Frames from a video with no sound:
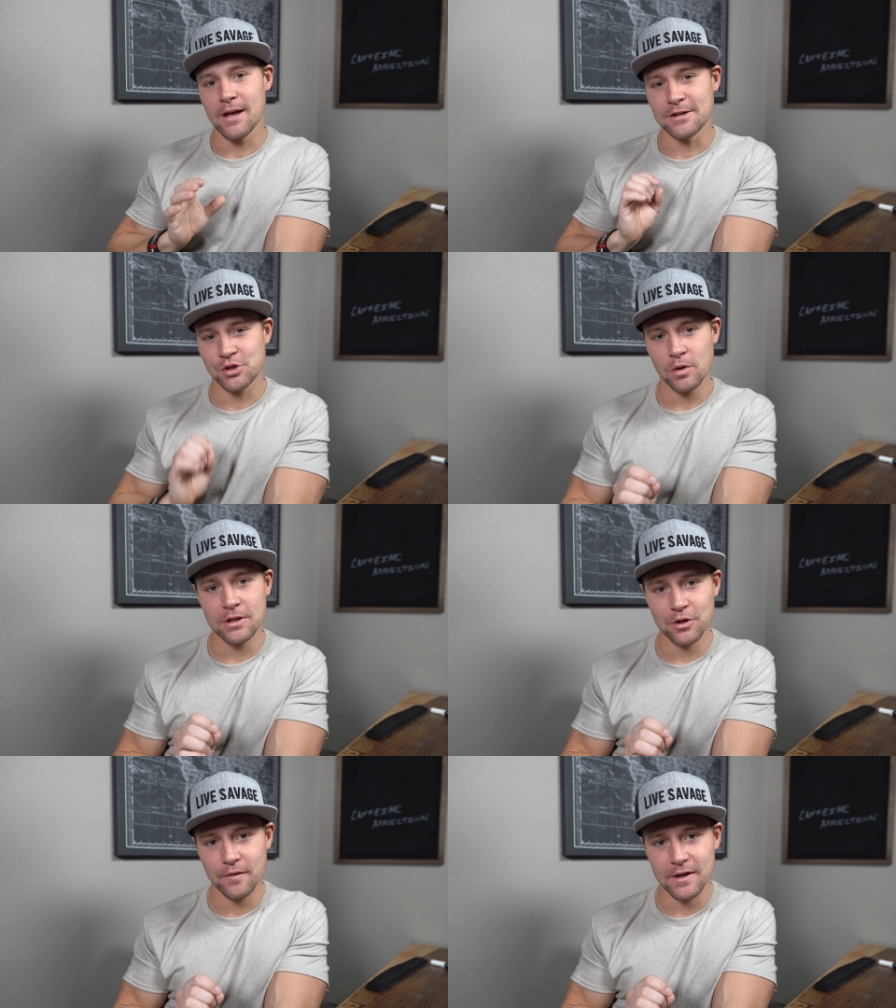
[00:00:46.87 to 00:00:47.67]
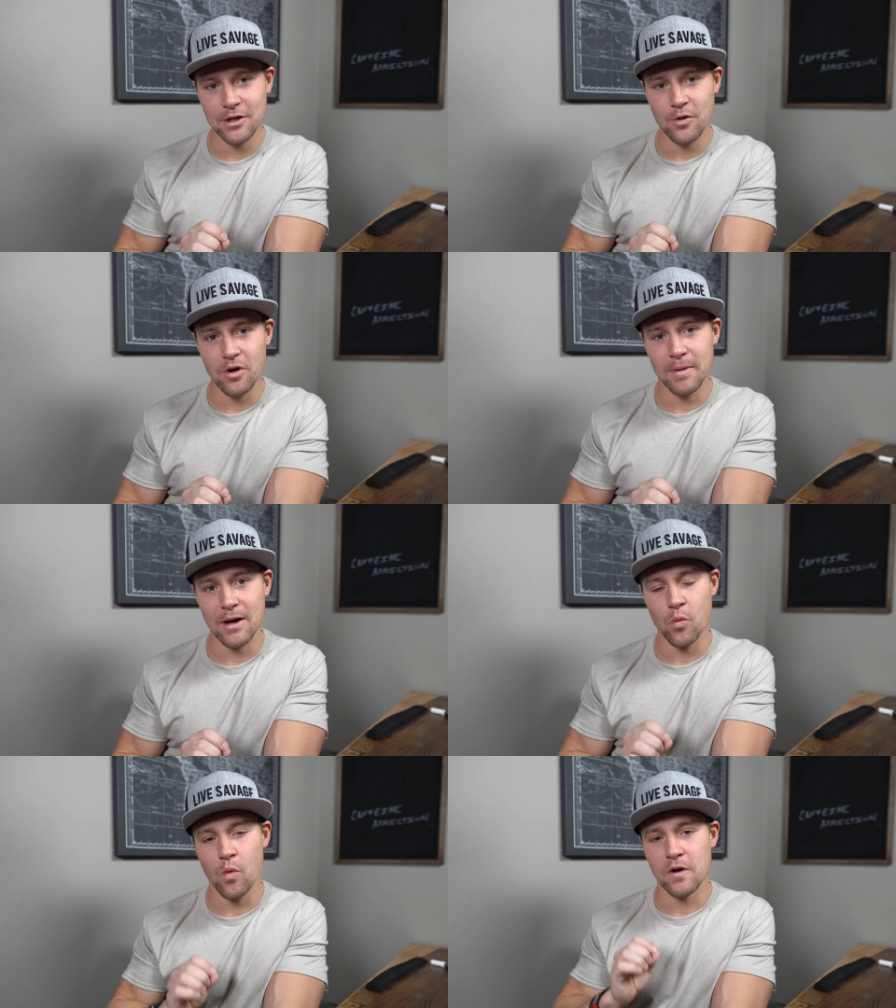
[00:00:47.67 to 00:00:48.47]
a short little video
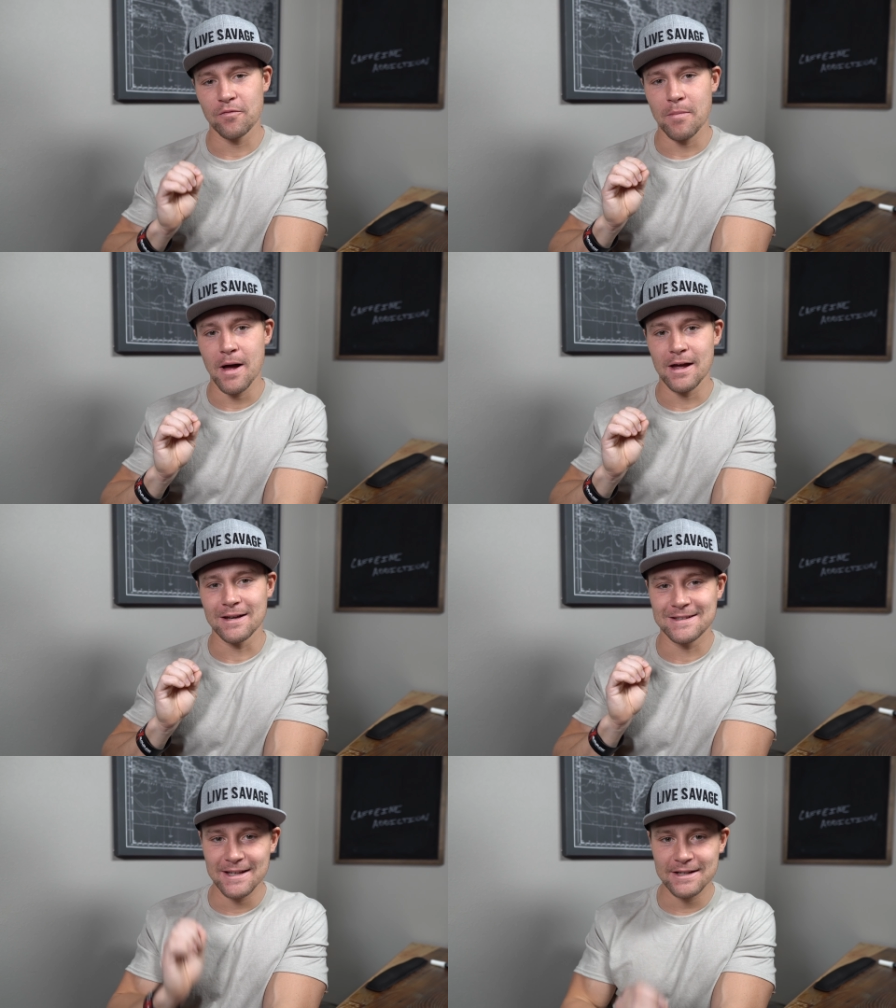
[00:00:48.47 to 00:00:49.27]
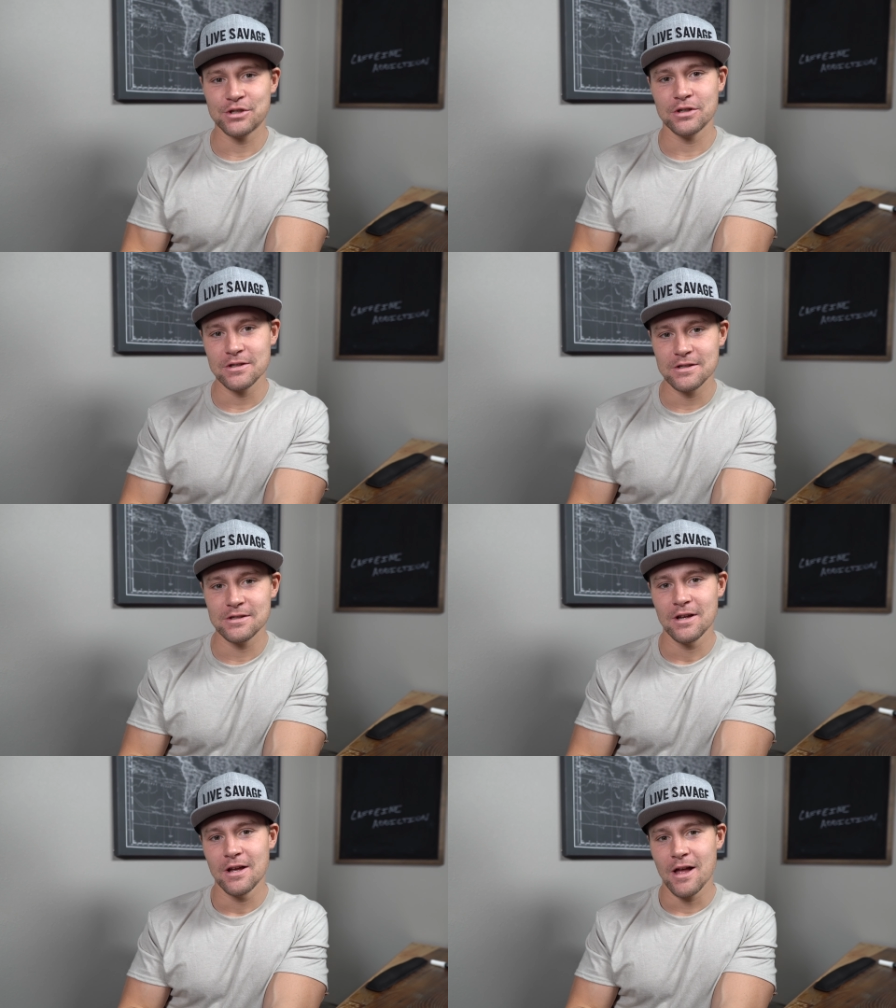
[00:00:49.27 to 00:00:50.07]
about one of my addictions.